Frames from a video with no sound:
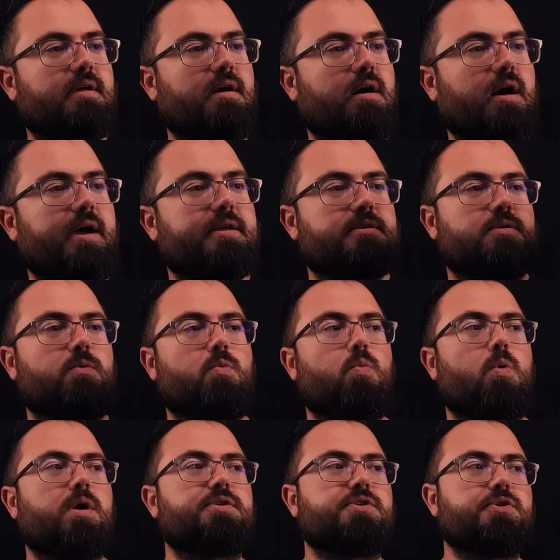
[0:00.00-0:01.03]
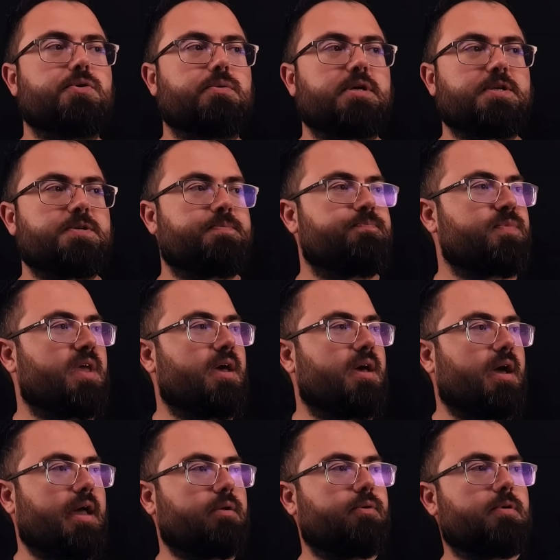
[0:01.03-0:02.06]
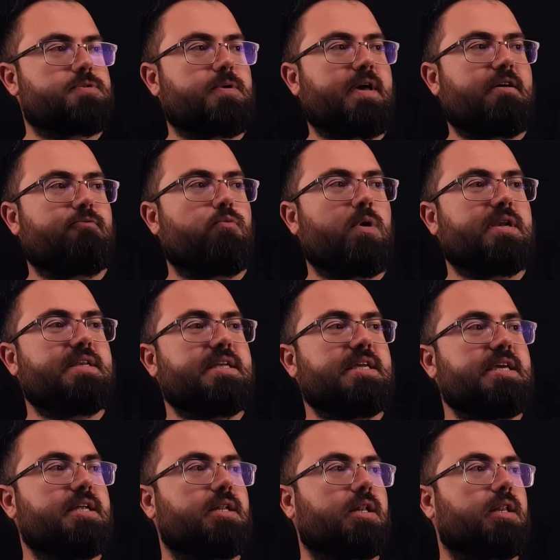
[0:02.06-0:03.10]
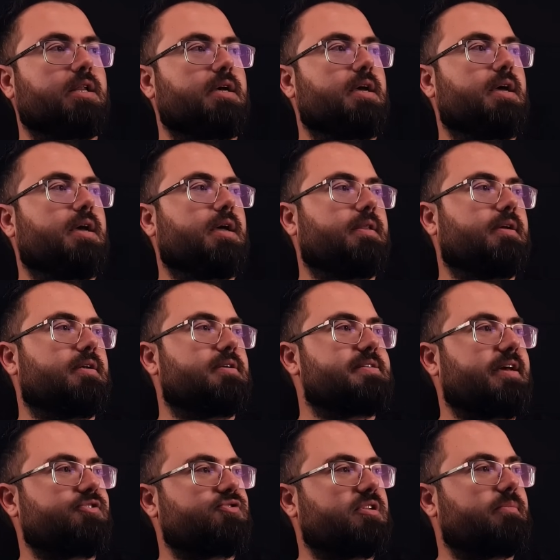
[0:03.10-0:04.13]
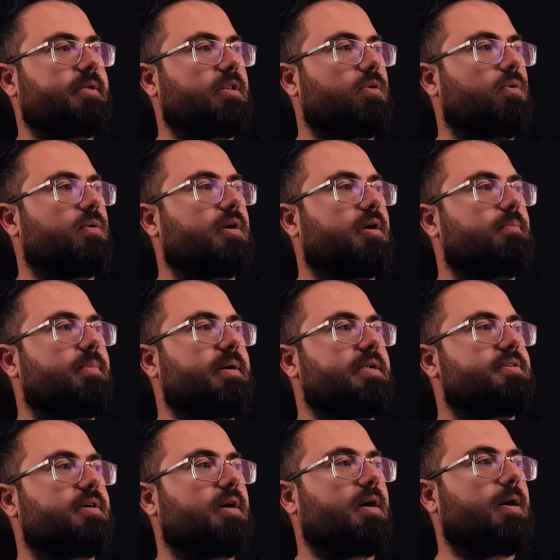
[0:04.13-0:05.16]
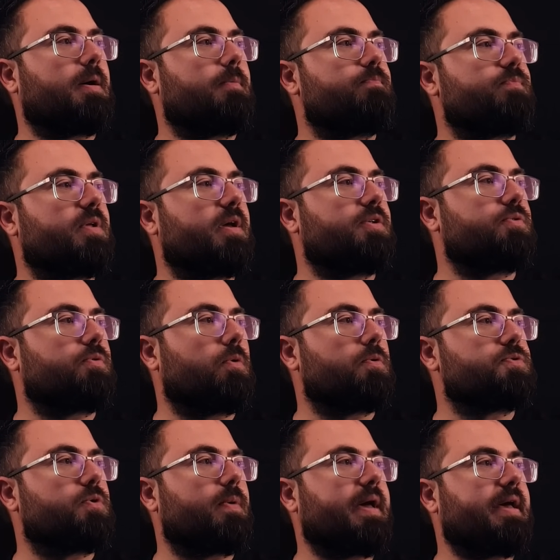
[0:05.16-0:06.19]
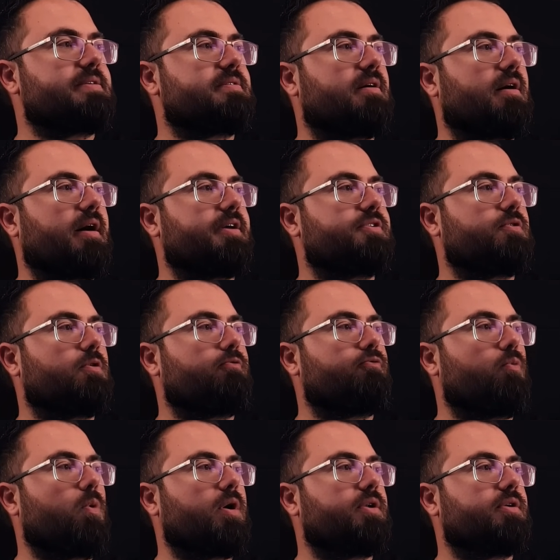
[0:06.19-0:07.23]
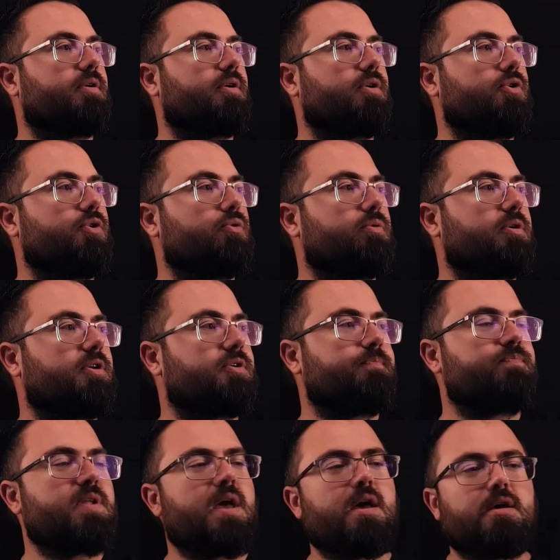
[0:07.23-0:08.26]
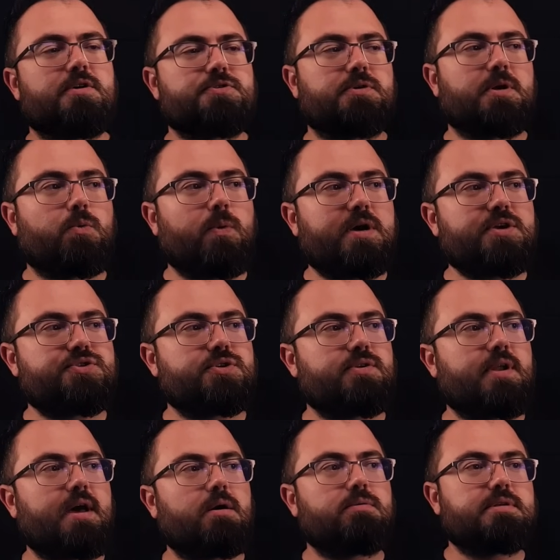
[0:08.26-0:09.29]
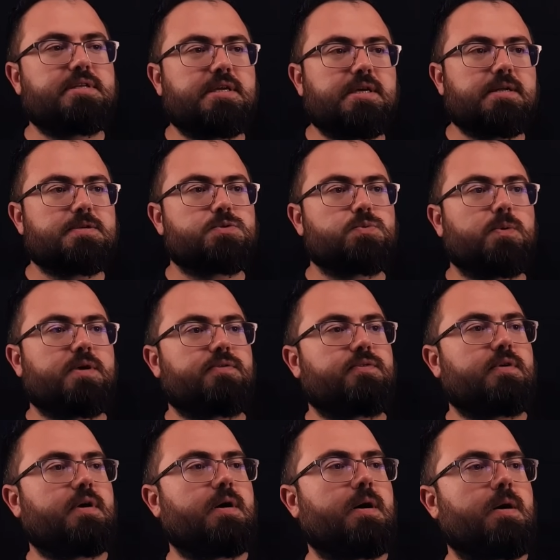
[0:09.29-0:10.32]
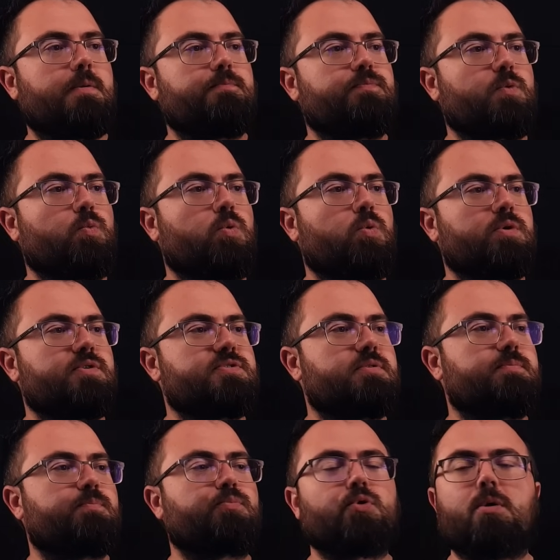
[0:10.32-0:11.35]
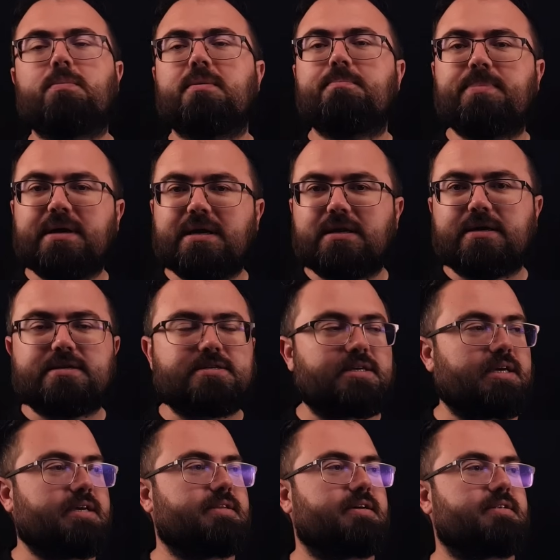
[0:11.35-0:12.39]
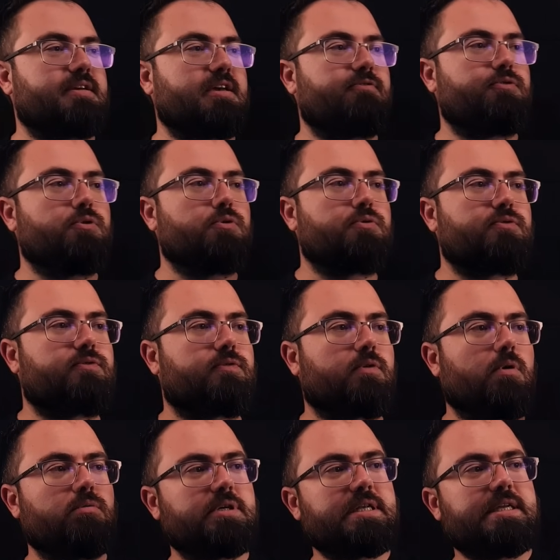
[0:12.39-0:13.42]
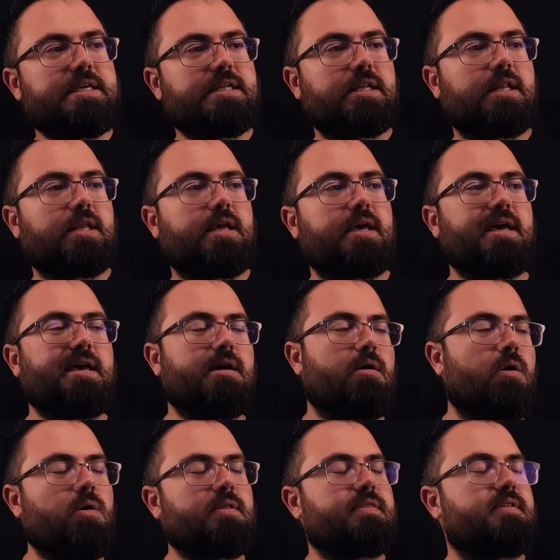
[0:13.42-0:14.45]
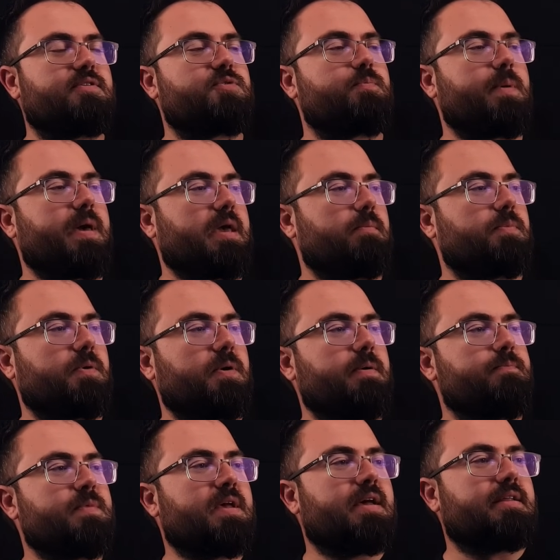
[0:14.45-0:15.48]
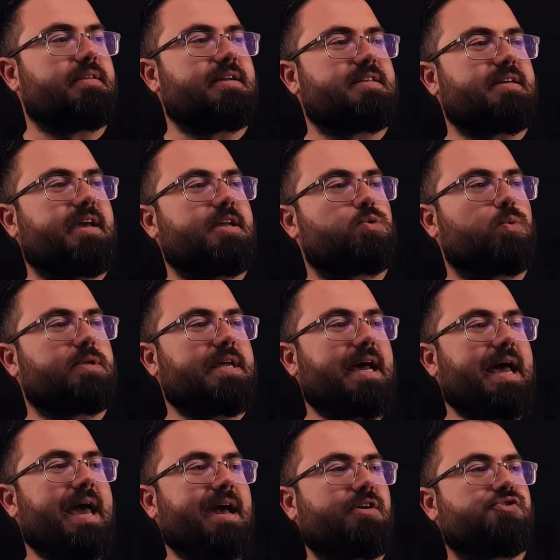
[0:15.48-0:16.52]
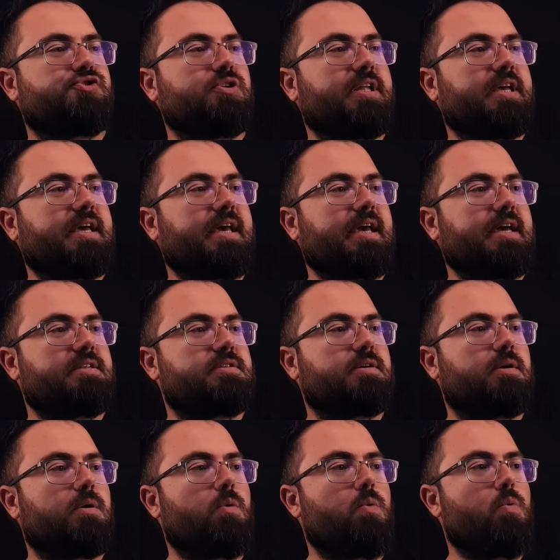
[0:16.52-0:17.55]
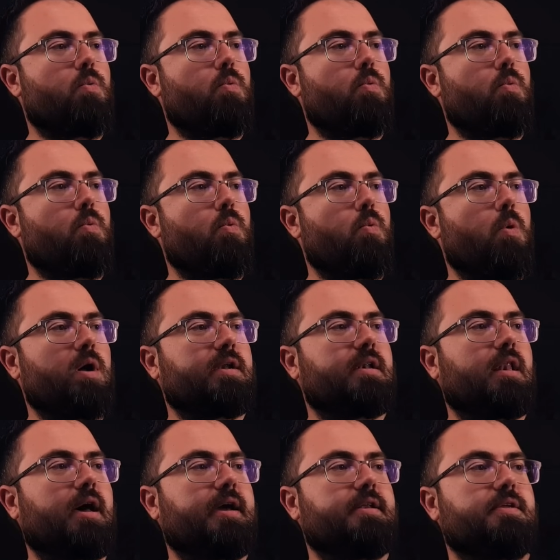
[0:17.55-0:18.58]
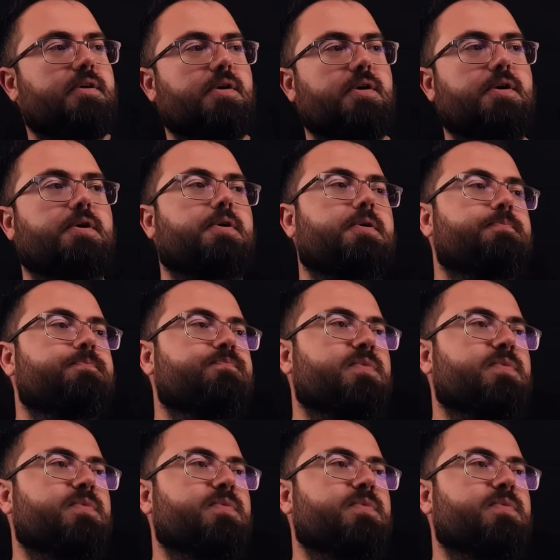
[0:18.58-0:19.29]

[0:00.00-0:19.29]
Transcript: height one unit. And we also have one needle that is actually a bit longer, but it also has a height of one unit. So the question now deals with um, what is the probability that if you throw the needle on this paper that it would actually hit one line here.